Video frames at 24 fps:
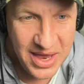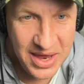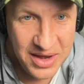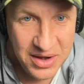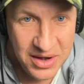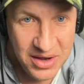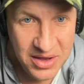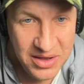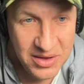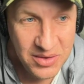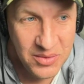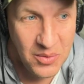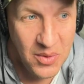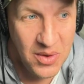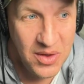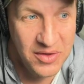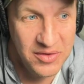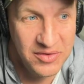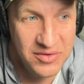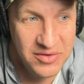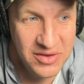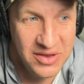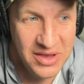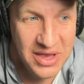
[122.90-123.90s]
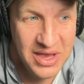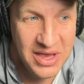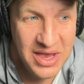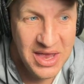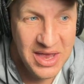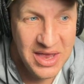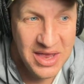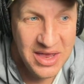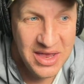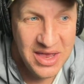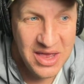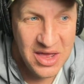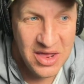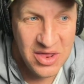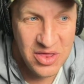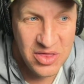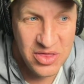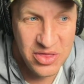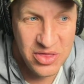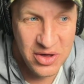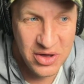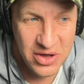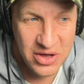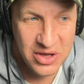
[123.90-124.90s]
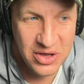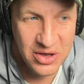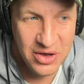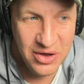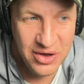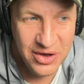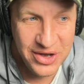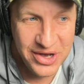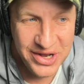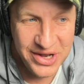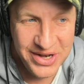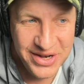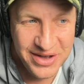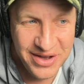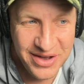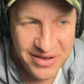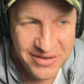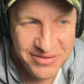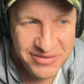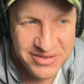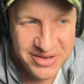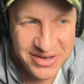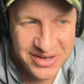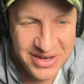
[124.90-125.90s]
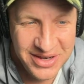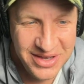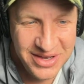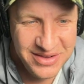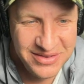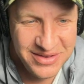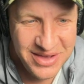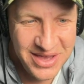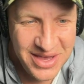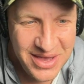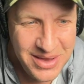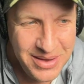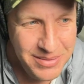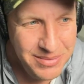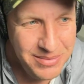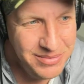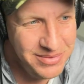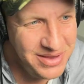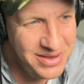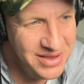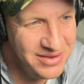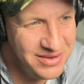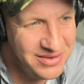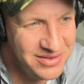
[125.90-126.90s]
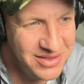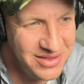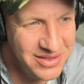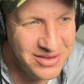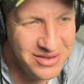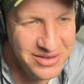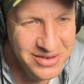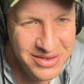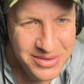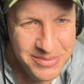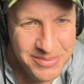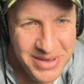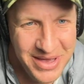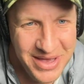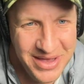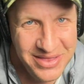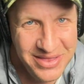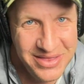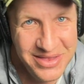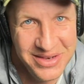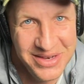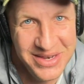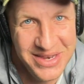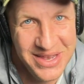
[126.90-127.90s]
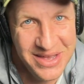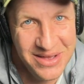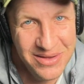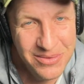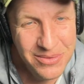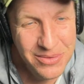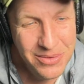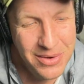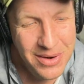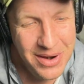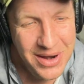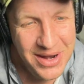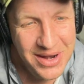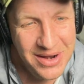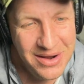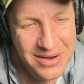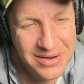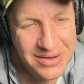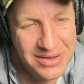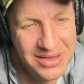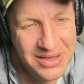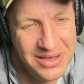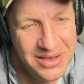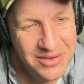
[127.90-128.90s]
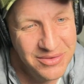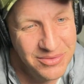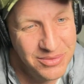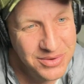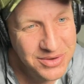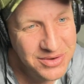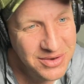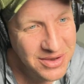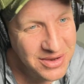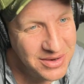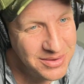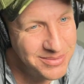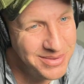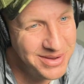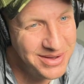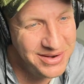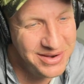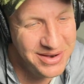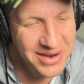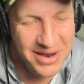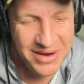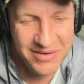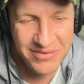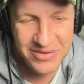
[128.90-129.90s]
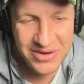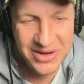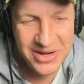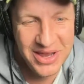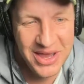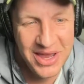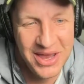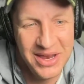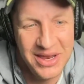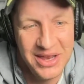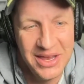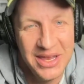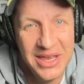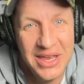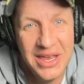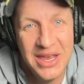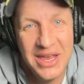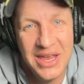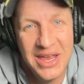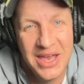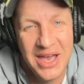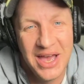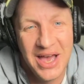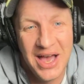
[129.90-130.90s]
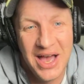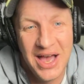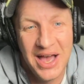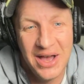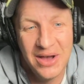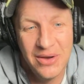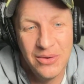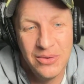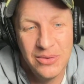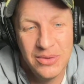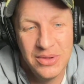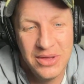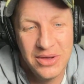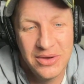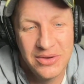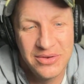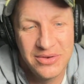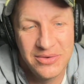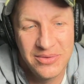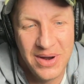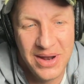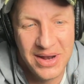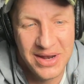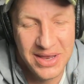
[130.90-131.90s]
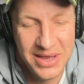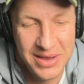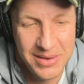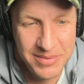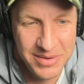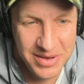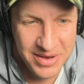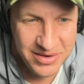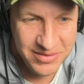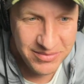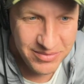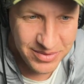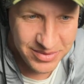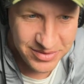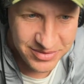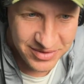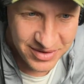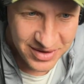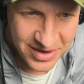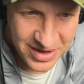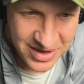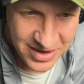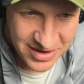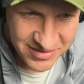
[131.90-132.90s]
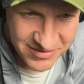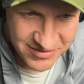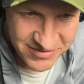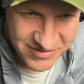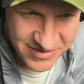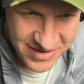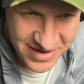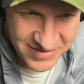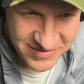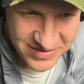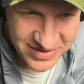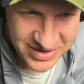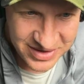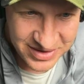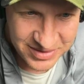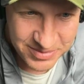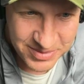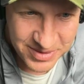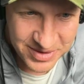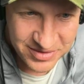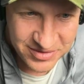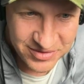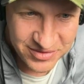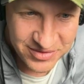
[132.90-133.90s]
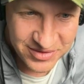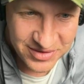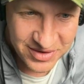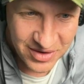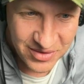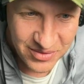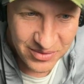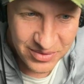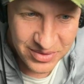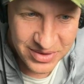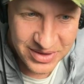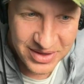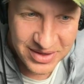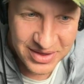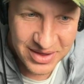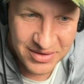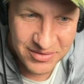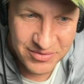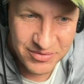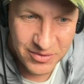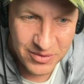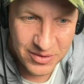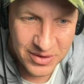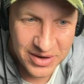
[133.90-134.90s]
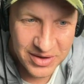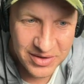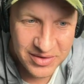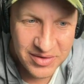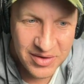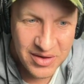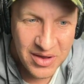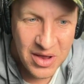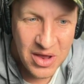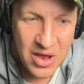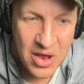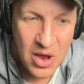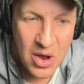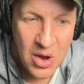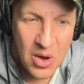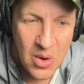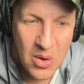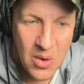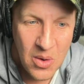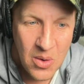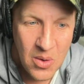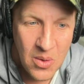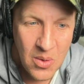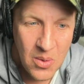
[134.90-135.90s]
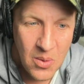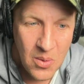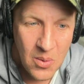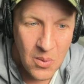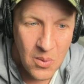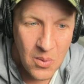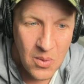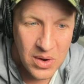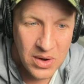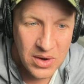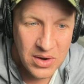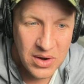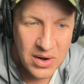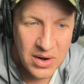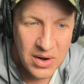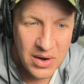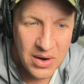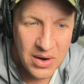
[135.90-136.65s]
and was the good of today's game. Yes, the good, the bad, the downright ugly, as we talk about it every day. Julio Teheran came in, was five inning pitched, only allowed 4 hits, 1